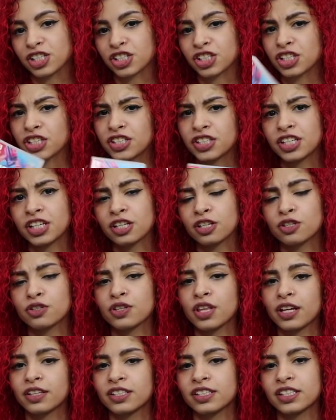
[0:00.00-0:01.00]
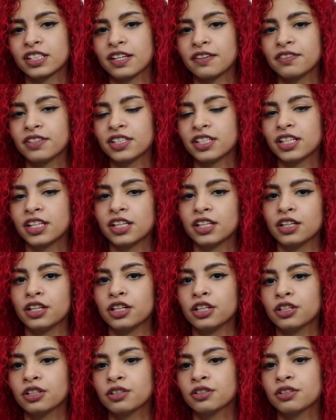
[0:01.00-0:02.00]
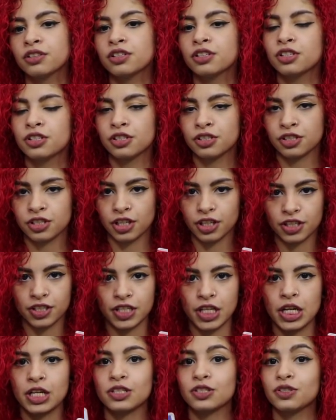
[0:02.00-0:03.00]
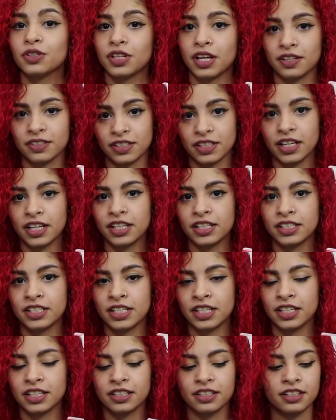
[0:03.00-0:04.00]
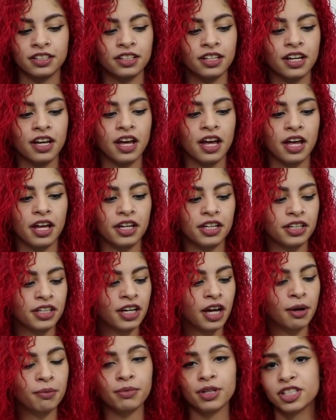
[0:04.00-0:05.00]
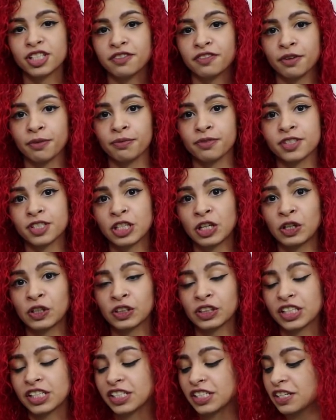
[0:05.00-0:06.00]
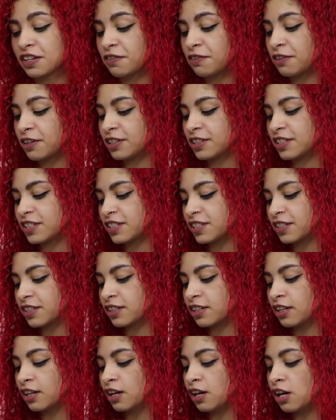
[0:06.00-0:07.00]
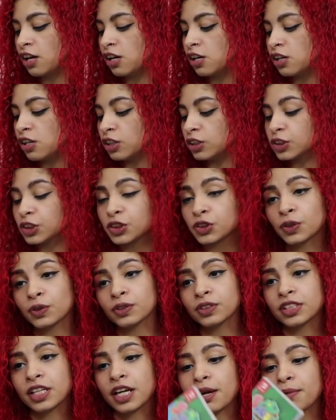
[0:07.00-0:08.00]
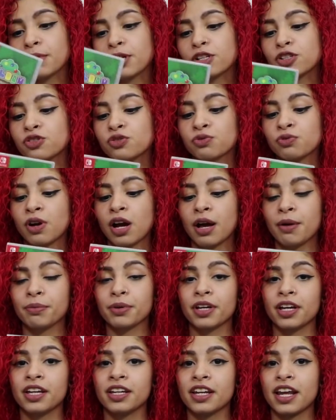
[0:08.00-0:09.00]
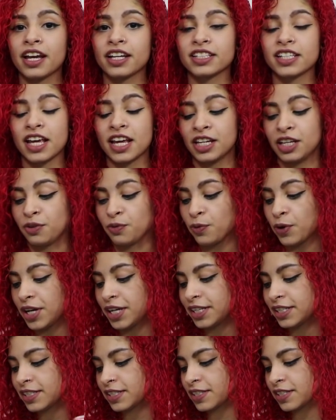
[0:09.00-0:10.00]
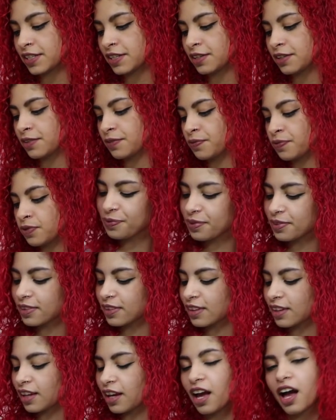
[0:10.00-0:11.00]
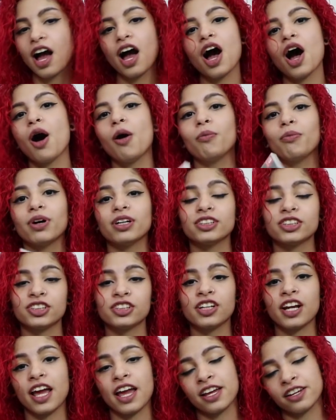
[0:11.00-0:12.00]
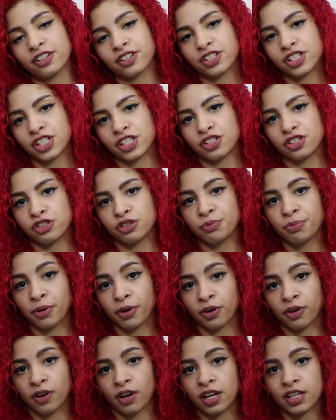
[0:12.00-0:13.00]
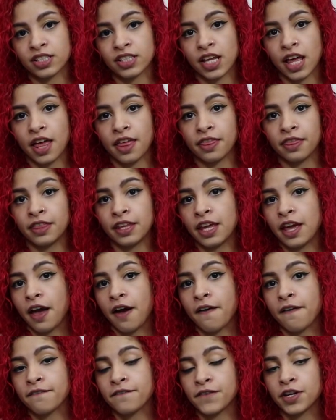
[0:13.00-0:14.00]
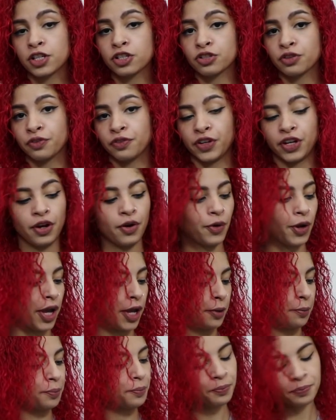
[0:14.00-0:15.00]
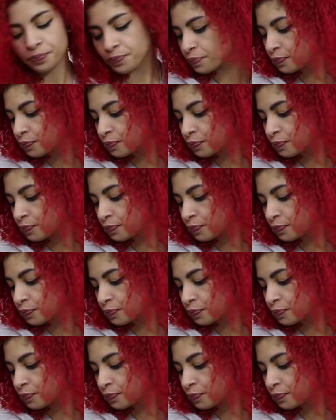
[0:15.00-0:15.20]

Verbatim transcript: Just Dance 2017, Just Dance 2018, not much of a song list difference. Soul Dam, Drop, Connect, and Erase. Monster Energy Supercross, the official video game.